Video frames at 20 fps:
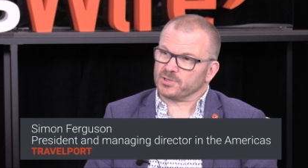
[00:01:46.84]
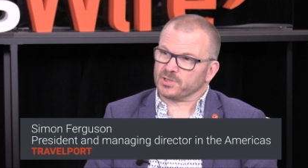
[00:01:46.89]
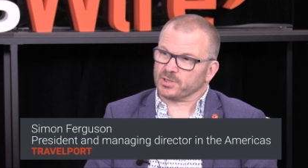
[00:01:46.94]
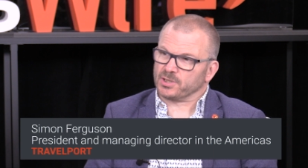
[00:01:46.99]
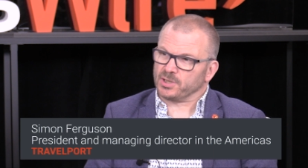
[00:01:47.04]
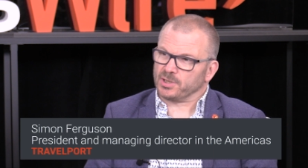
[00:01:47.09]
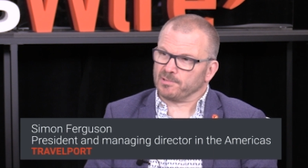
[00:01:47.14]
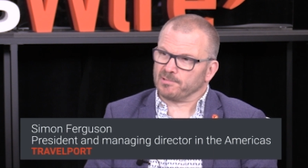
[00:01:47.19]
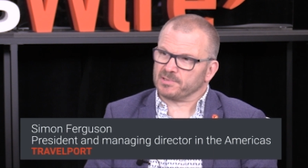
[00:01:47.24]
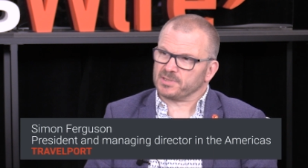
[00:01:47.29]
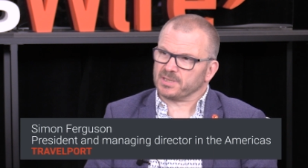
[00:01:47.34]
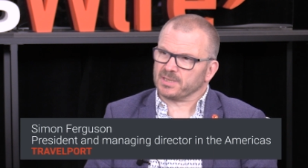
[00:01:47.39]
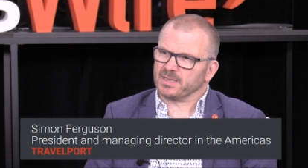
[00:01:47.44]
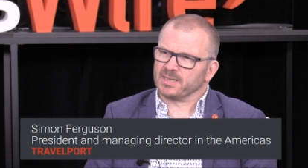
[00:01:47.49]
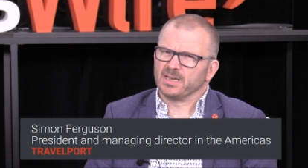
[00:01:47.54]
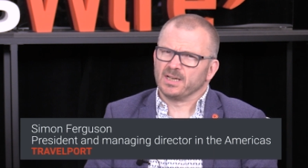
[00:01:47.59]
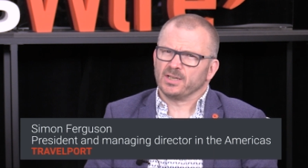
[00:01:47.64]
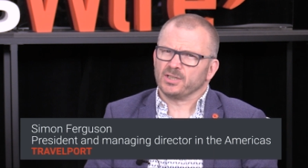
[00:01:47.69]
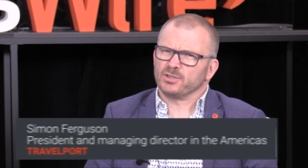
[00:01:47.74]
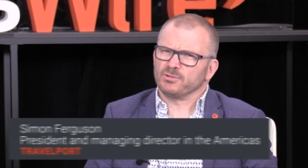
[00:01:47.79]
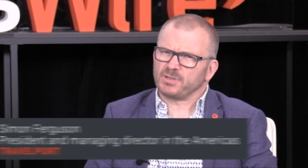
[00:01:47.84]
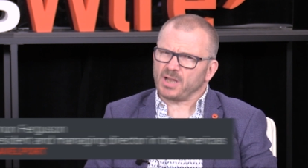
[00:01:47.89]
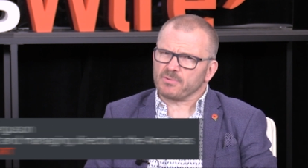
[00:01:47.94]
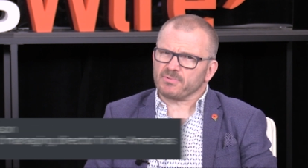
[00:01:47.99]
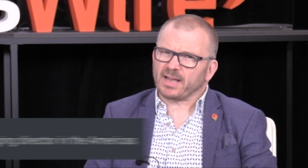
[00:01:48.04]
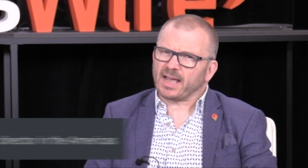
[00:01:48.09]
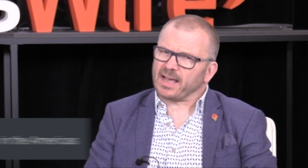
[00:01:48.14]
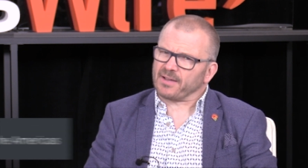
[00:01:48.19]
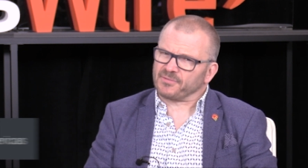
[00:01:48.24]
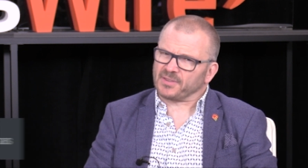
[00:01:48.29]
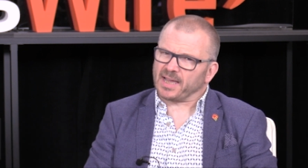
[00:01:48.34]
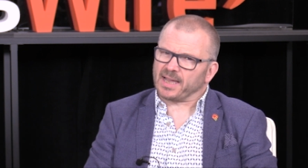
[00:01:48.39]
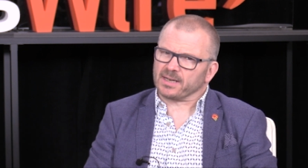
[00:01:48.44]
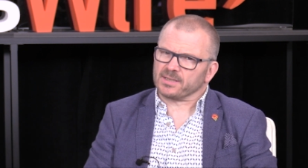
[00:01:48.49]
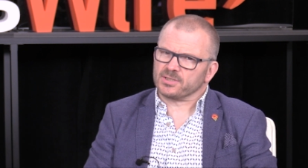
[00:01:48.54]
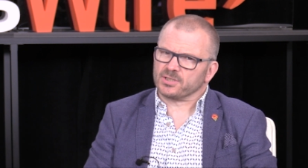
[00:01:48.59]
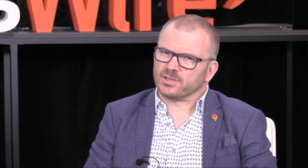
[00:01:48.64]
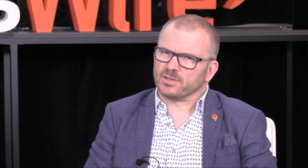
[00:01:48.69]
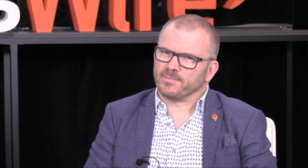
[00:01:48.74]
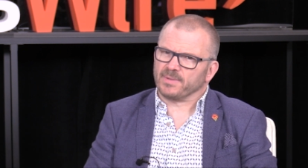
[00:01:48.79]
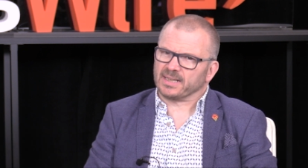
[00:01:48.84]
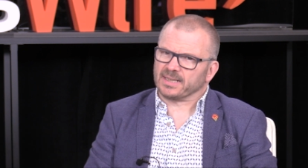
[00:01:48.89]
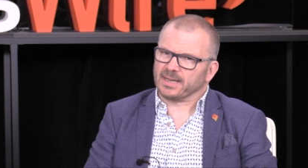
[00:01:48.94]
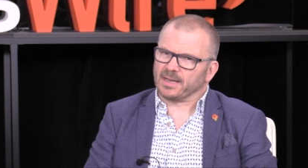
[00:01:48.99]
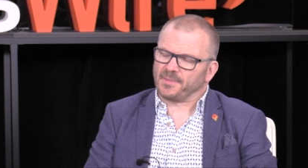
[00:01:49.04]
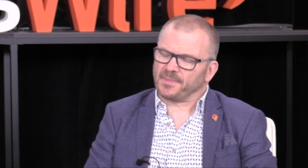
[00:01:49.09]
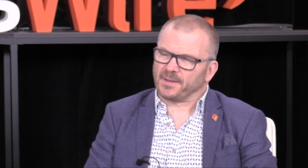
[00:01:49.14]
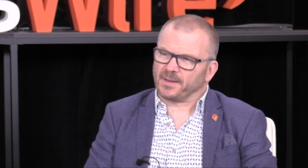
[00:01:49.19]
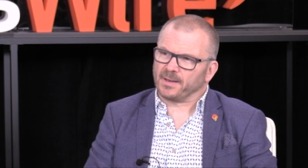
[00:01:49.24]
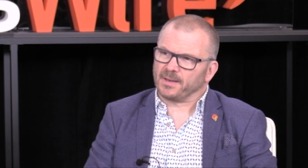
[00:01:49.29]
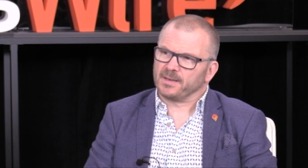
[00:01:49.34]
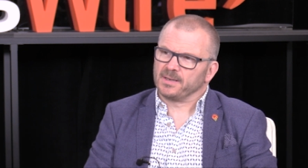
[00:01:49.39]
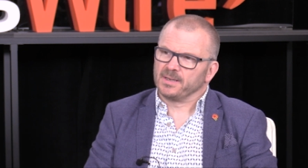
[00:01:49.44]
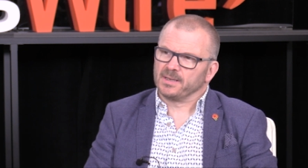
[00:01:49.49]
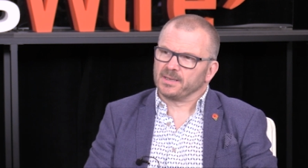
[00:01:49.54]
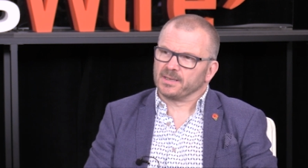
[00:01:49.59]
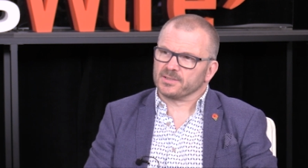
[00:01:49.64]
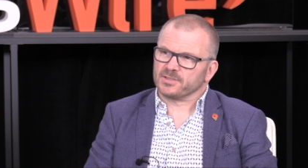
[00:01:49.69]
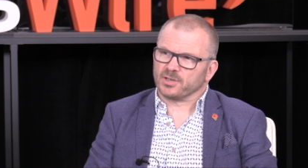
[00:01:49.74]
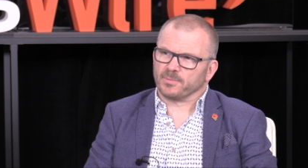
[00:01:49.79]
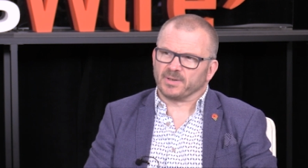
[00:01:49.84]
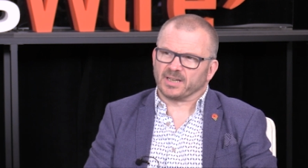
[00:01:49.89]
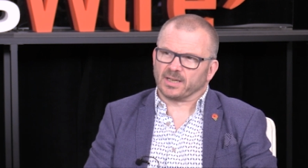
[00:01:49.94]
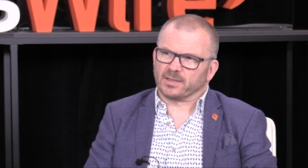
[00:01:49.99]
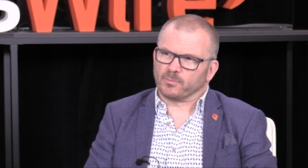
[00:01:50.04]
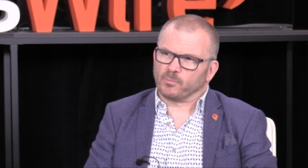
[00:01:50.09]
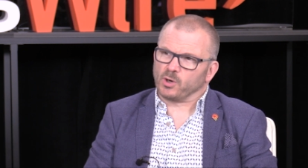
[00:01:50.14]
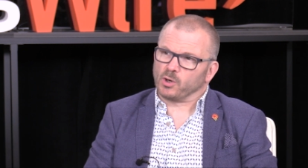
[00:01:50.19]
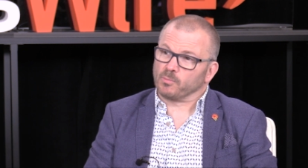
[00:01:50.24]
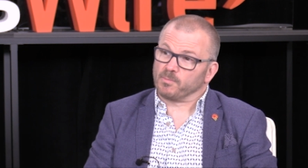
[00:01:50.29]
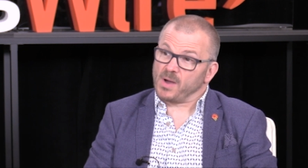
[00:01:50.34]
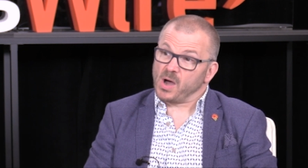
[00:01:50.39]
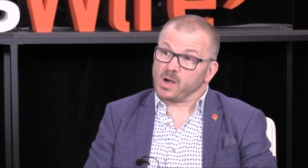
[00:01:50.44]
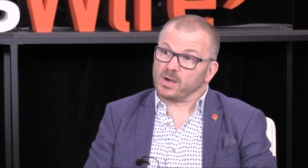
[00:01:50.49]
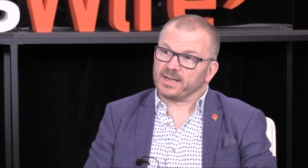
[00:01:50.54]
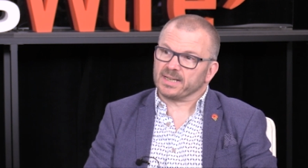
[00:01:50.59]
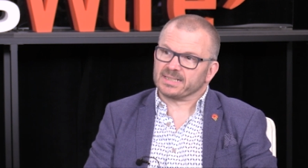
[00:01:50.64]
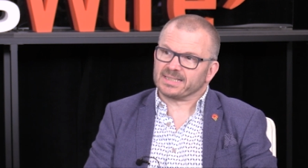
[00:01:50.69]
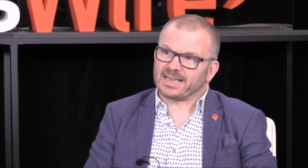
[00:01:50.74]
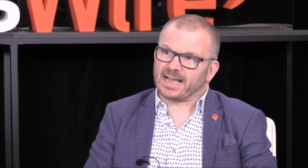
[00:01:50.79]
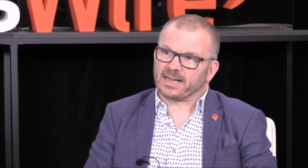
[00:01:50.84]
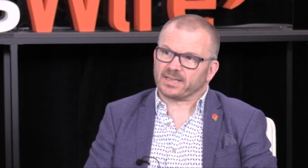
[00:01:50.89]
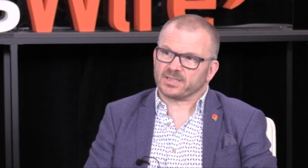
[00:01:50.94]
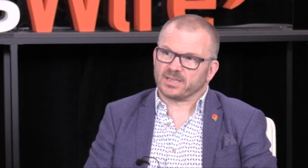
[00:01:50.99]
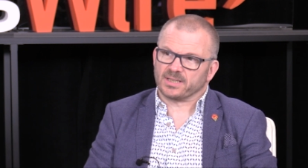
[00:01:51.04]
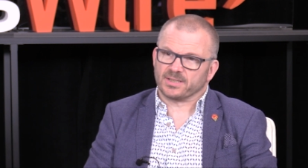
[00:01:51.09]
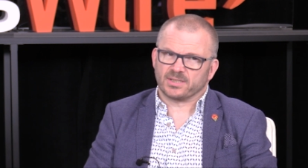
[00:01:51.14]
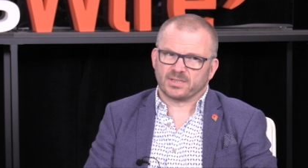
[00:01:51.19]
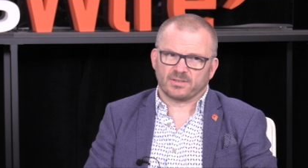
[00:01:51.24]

security, and you don't have that in too many other in too many other world markets actually.